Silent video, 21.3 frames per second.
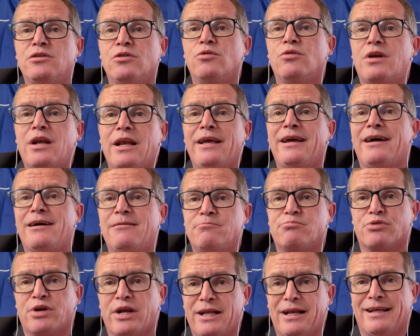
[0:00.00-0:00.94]
nuclear
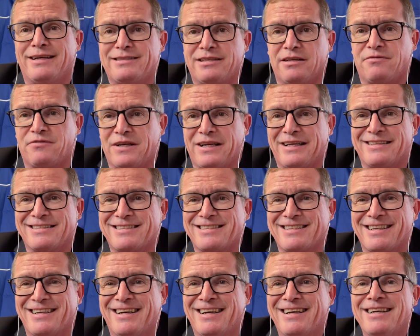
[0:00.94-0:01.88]
umbrella defense.
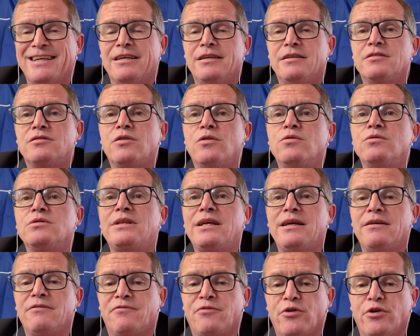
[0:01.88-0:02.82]
So
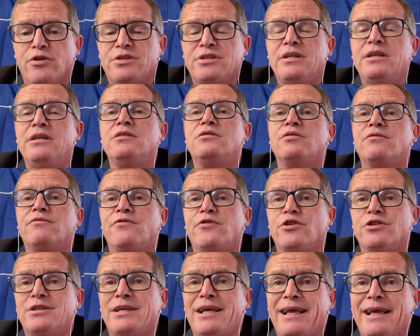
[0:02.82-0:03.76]
the 30 to
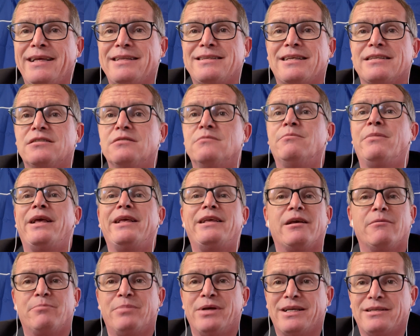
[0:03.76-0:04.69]
38 doesn't make
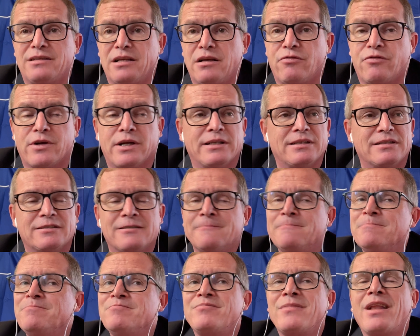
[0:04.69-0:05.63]
a big difference,
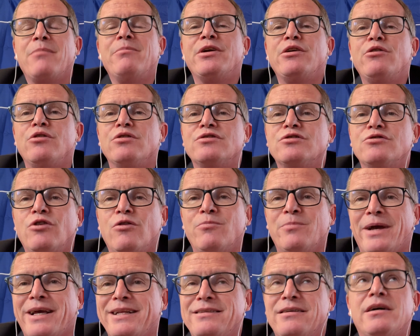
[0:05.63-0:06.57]
because no
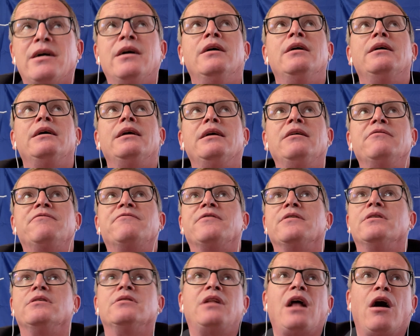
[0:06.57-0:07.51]
matter if
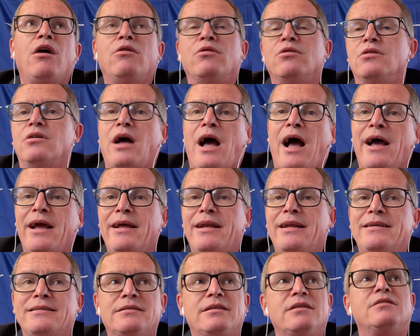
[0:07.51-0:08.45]
now
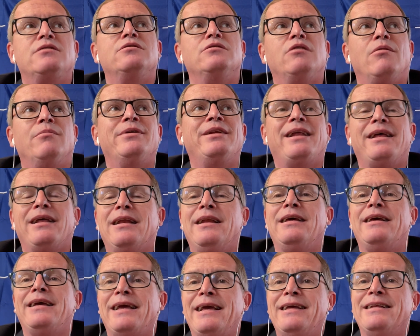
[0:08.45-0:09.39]
Ireland is
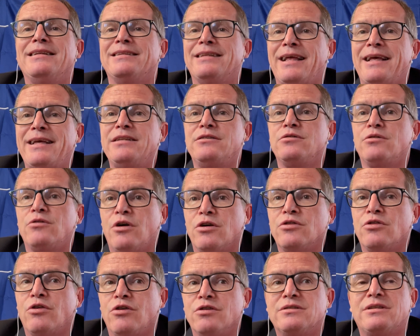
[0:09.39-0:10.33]
nominally in NATO or
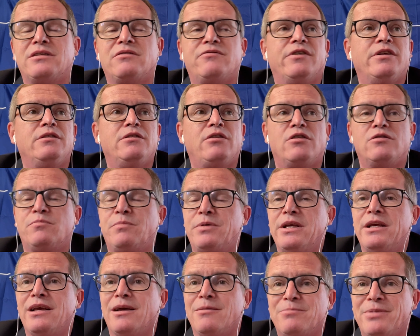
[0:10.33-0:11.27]
not, it will not
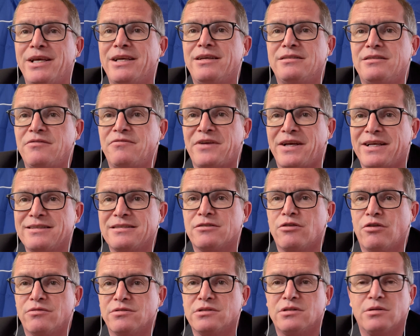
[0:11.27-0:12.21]
be a big defense
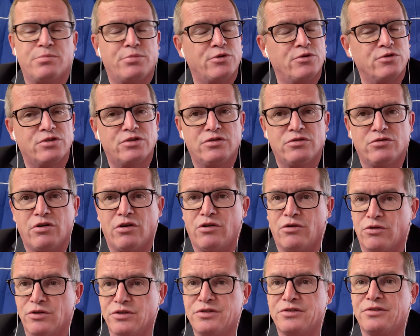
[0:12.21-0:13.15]
contribution, nor
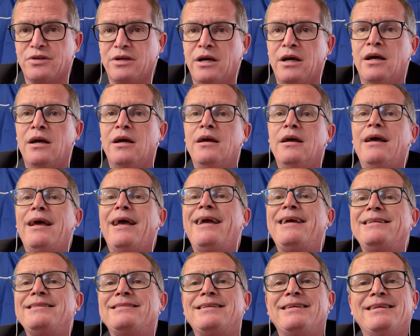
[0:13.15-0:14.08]
Austria,
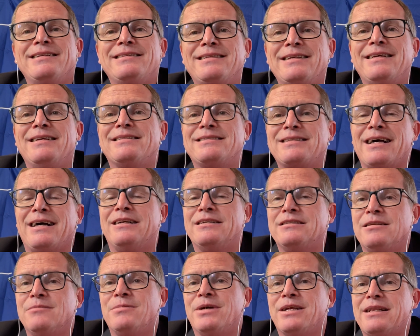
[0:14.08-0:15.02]
and it is
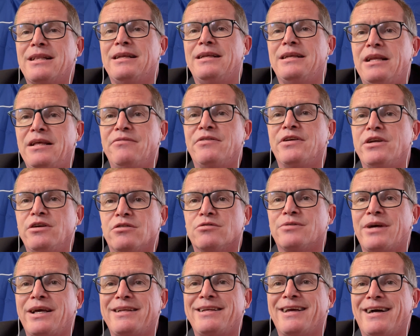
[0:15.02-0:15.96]
ultimately living
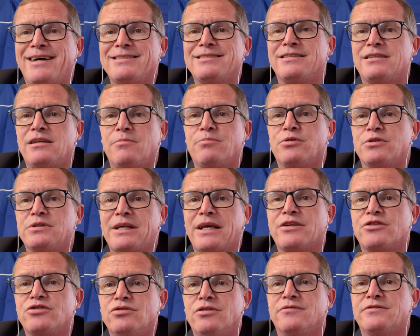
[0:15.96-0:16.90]
already under the
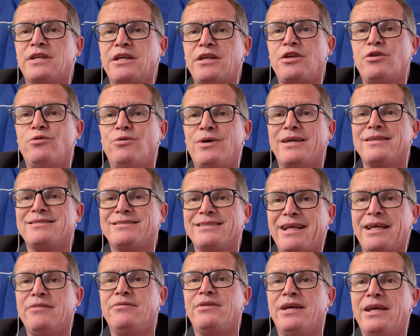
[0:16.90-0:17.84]
protection of the US
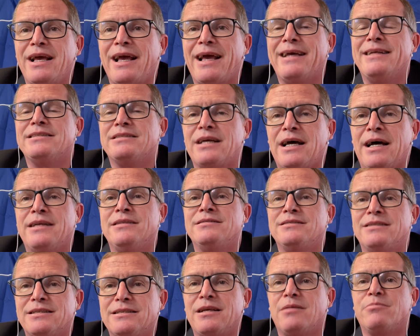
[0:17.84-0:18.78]
Navy and
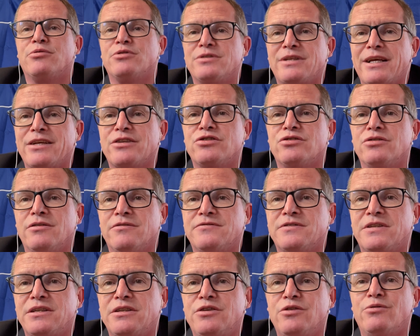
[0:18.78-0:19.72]
under the protection of
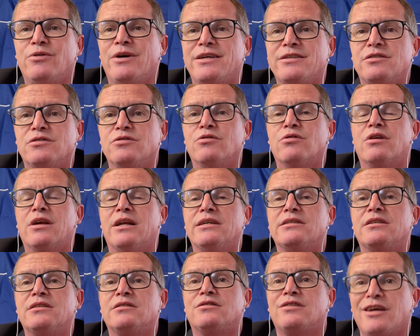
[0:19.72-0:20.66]
the US nuclear
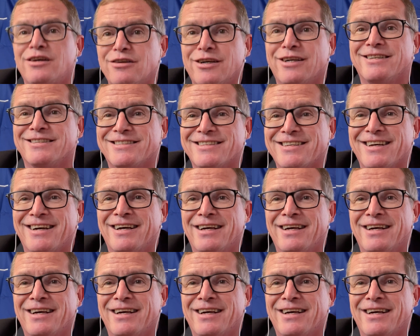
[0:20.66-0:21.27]
deterrent.